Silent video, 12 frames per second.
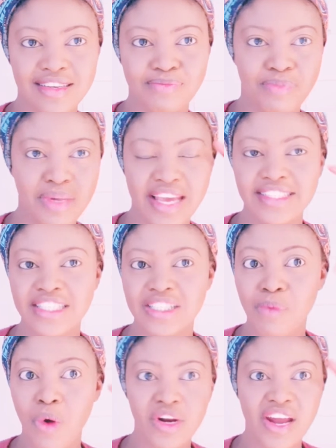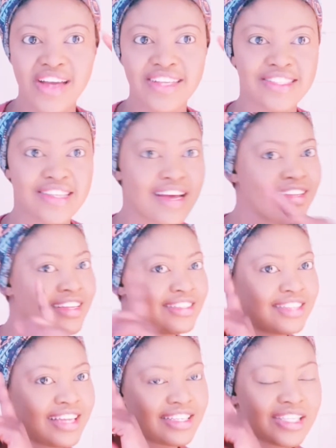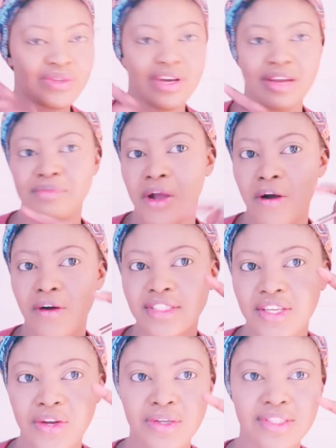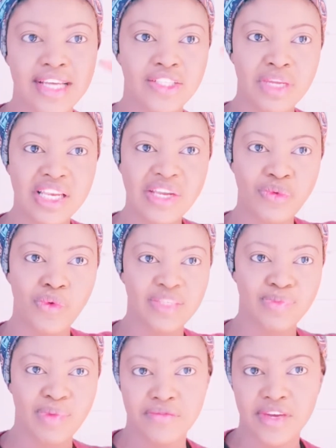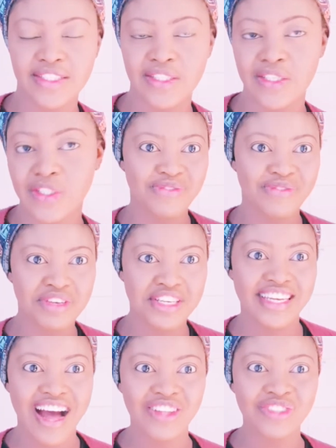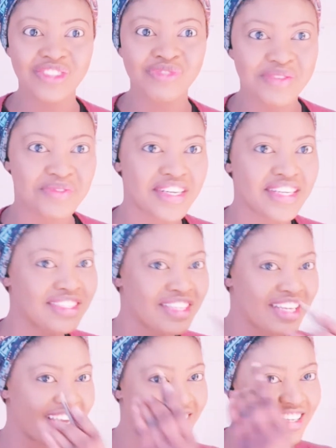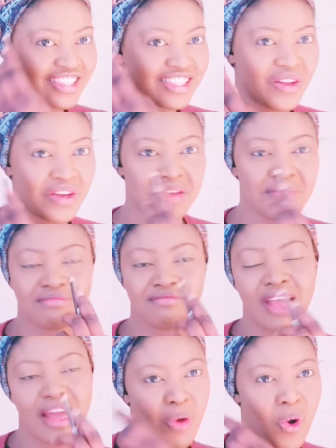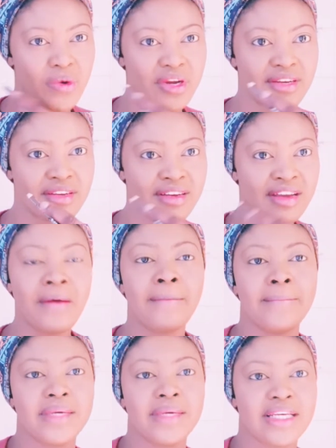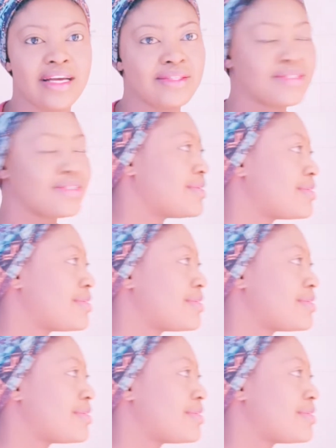place is more nicer than this one because you know it has really raised my face it's really bringing out the face and this is looking like boring yeah so